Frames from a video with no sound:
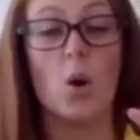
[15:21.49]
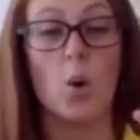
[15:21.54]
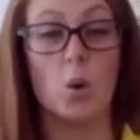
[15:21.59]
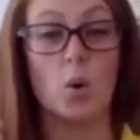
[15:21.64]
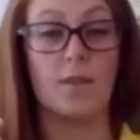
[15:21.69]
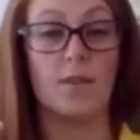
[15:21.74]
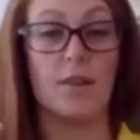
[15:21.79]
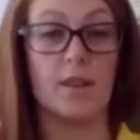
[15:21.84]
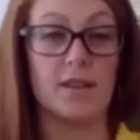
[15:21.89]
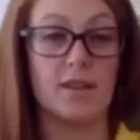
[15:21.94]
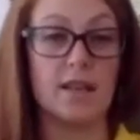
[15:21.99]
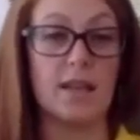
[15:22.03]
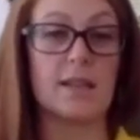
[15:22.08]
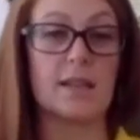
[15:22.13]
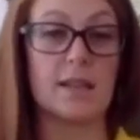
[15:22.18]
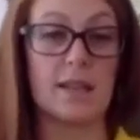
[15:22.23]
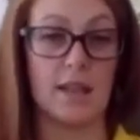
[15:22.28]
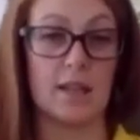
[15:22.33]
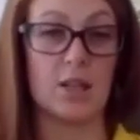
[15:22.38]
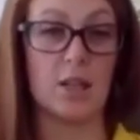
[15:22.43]
All of those
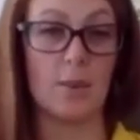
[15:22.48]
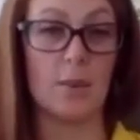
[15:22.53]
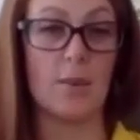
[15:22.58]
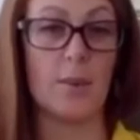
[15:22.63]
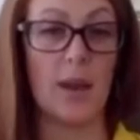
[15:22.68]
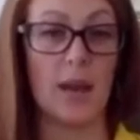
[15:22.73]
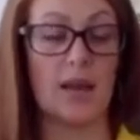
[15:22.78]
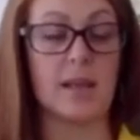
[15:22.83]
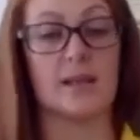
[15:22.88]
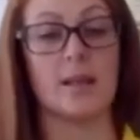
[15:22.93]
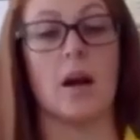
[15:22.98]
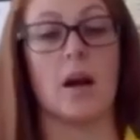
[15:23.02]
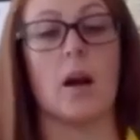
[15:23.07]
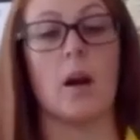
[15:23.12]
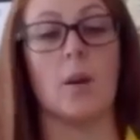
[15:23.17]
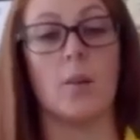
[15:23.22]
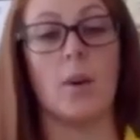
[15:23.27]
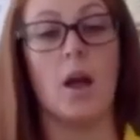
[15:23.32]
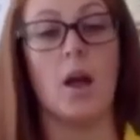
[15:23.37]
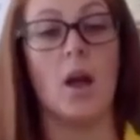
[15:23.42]
things can actually be picked
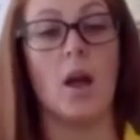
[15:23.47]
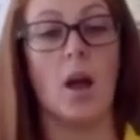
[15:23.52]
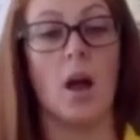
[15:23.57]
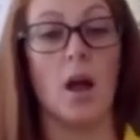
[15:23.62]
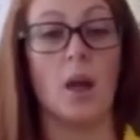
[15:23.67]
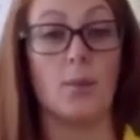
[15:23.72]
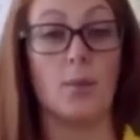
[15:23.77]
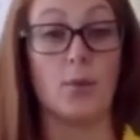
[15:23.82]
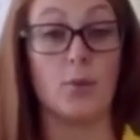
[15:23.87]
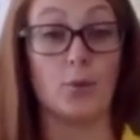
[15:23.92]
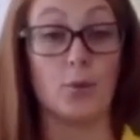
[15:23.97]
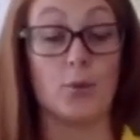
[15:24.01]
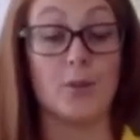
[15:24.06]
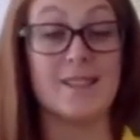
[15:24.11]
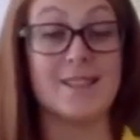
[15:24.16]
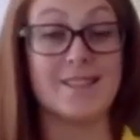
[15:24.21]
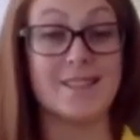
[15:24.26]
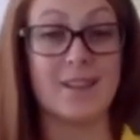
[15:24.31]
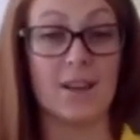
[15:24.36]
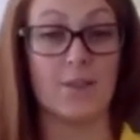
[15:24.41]
up um, through
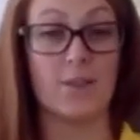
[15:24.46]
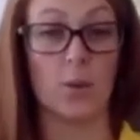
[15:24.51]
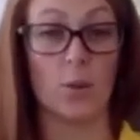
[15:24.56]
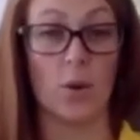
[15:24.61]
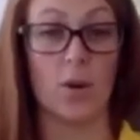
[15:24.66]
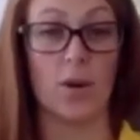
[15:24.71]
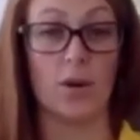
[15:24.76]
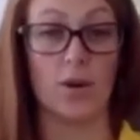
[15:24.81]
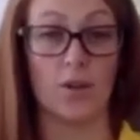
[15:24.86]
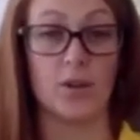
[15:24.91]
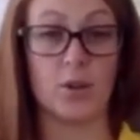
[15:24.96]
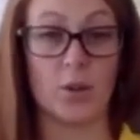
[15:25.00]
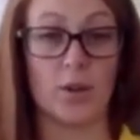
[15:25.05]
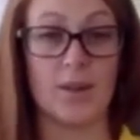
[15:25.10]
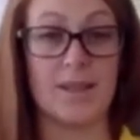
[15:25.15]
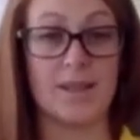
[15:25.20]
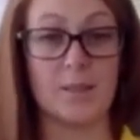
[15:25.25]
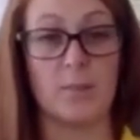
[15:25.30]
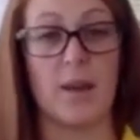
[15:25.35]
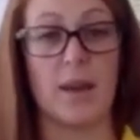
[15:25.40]
sniffing where another
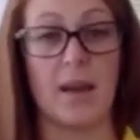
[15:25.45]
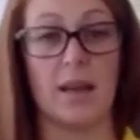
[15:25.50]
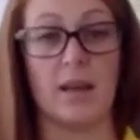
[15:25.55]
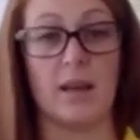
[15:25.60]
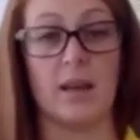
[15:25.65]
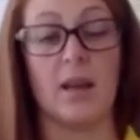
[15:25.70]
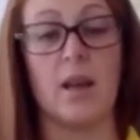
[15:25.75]
dog has been.